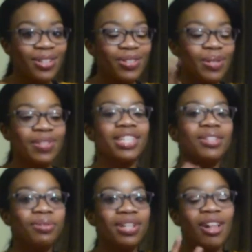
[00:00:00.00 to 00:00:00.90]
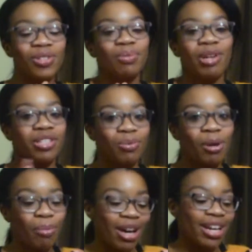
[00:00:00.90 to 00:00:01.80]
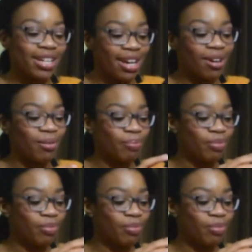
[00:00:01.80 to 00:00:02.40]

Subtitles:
So I was like, you know what? I'll just might as well buy it now.